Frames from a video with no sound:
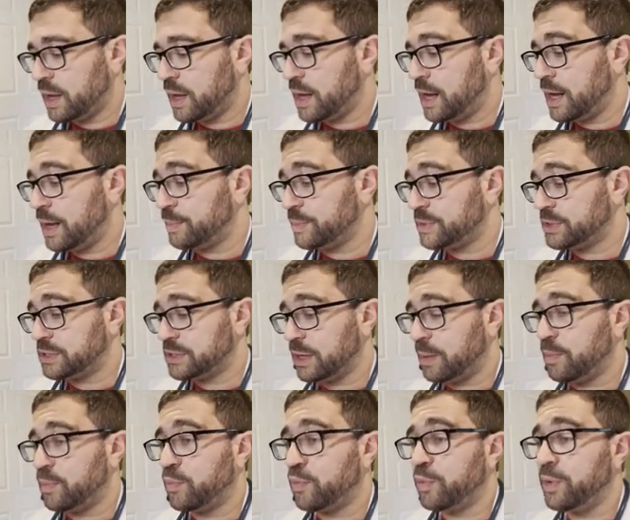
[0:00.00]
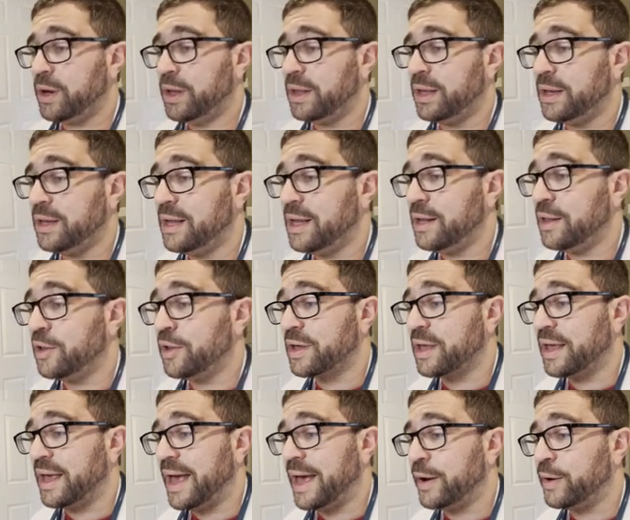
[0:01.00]
Some really neat looking
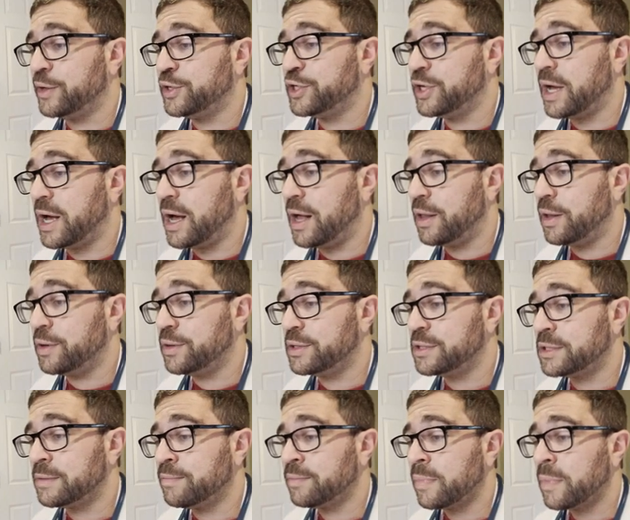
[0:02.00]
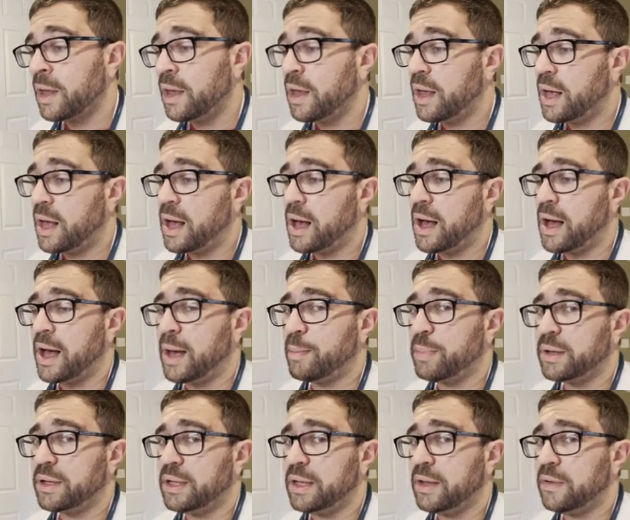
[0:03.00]
energy holos. I
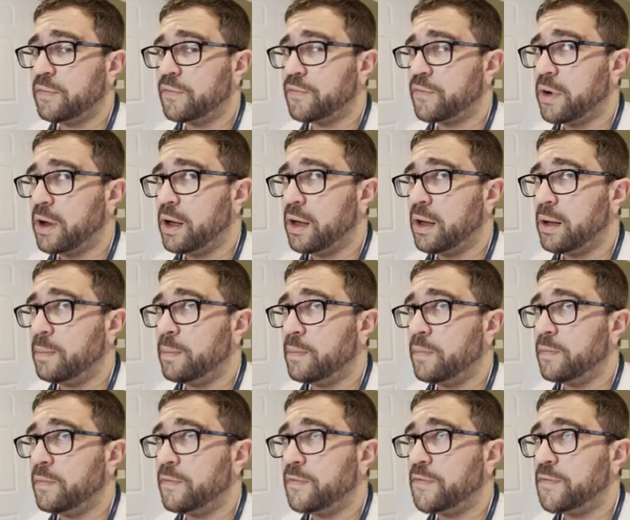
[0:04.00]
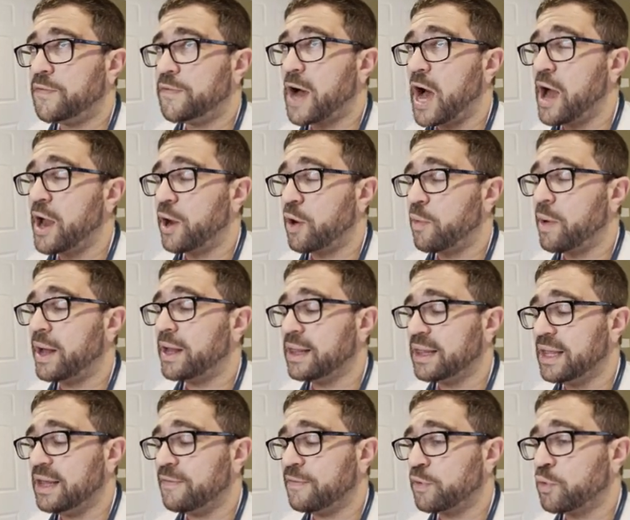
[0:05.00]
believe from Fire Red Leaf
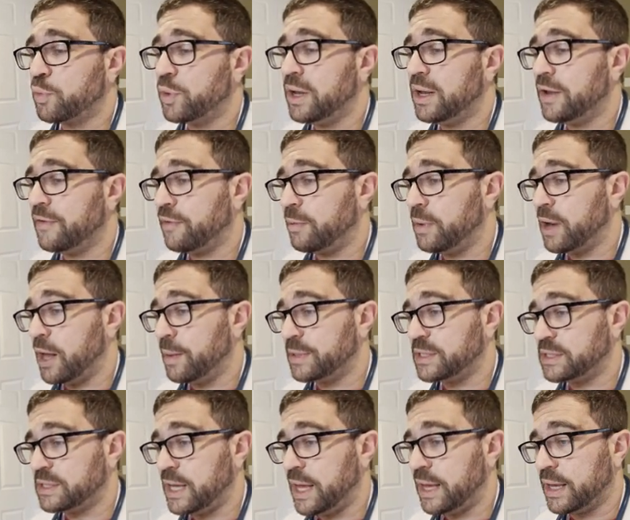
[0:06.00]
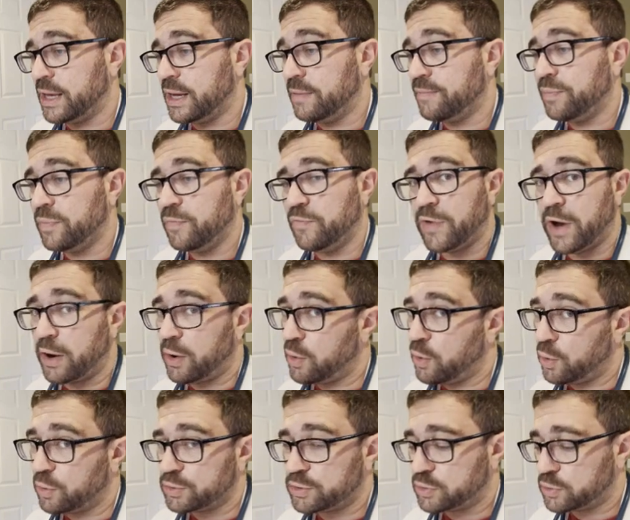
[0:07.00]
Green, if I'm not mistaken. Very old
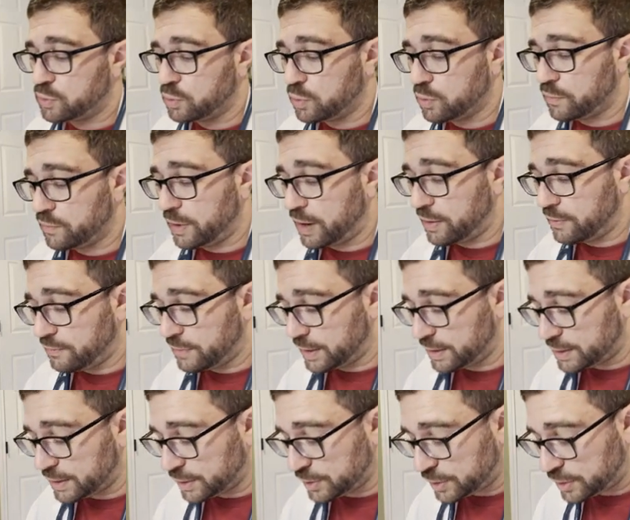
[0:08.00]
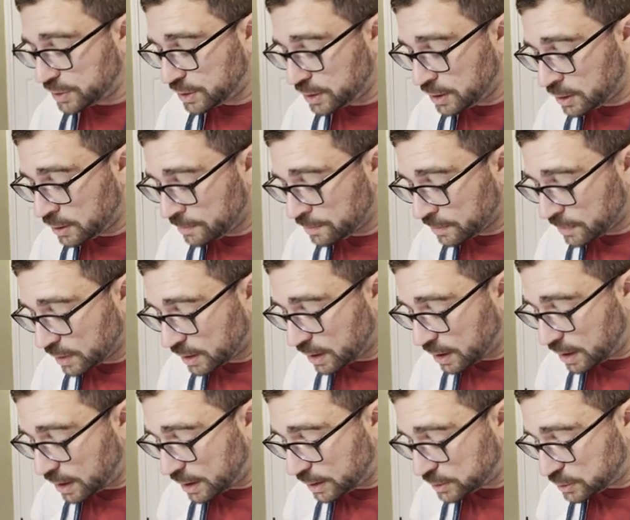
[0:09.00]
school, very vintage.
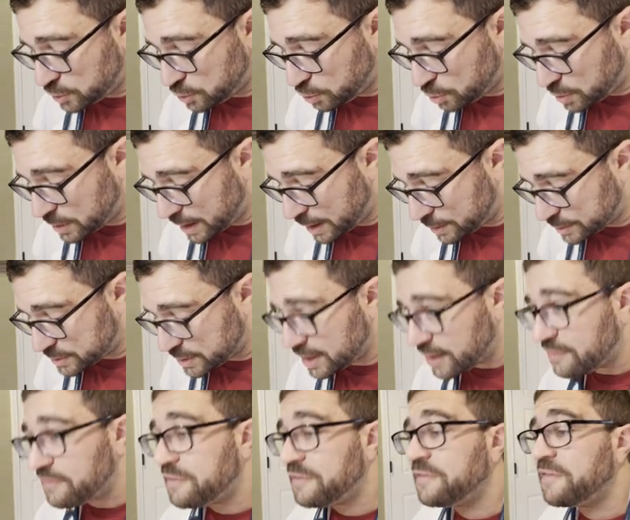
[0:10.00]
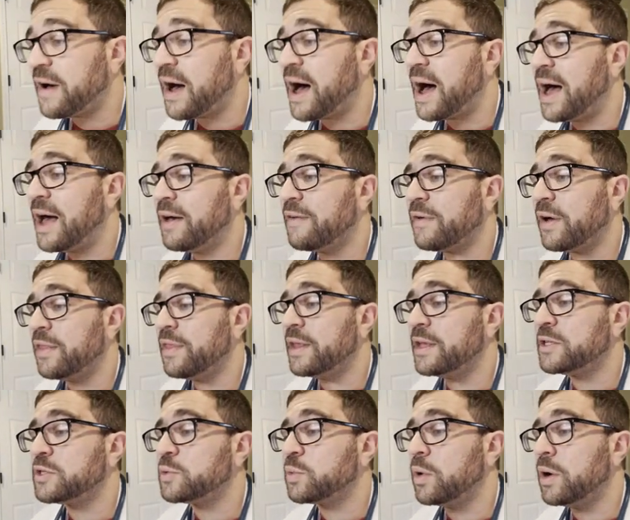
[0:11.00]
2005 on this
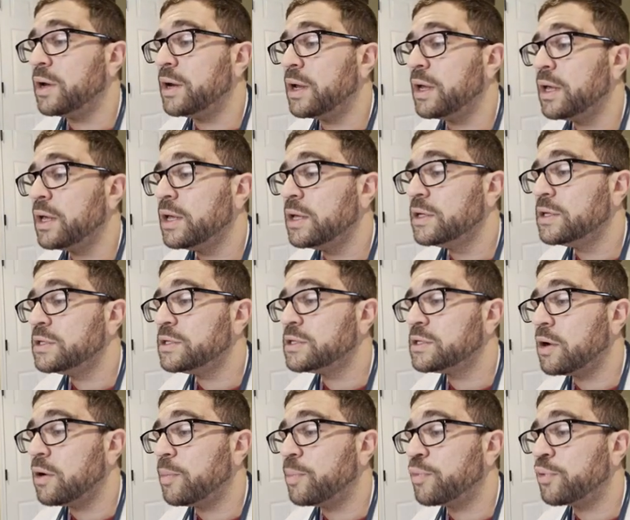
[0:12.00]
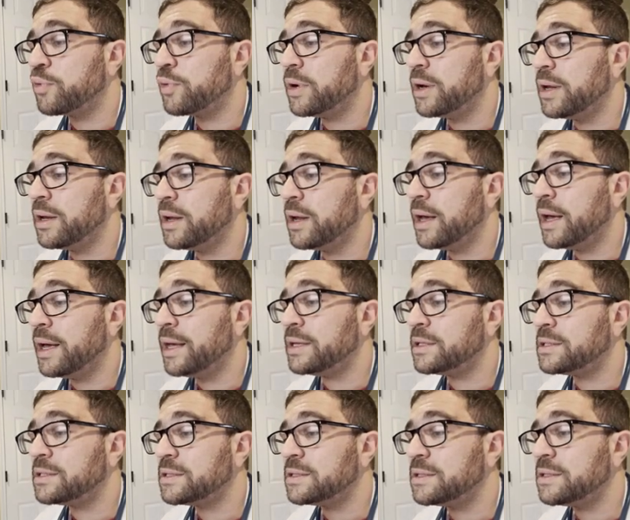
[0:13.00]
one. So pretty nice
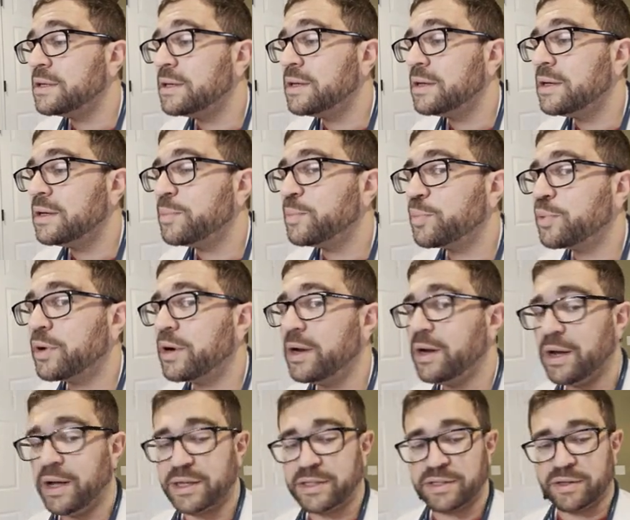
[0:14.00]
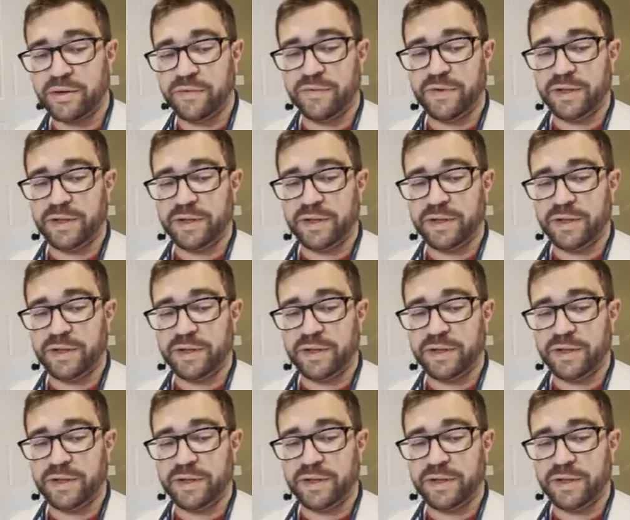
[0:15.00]
little vintage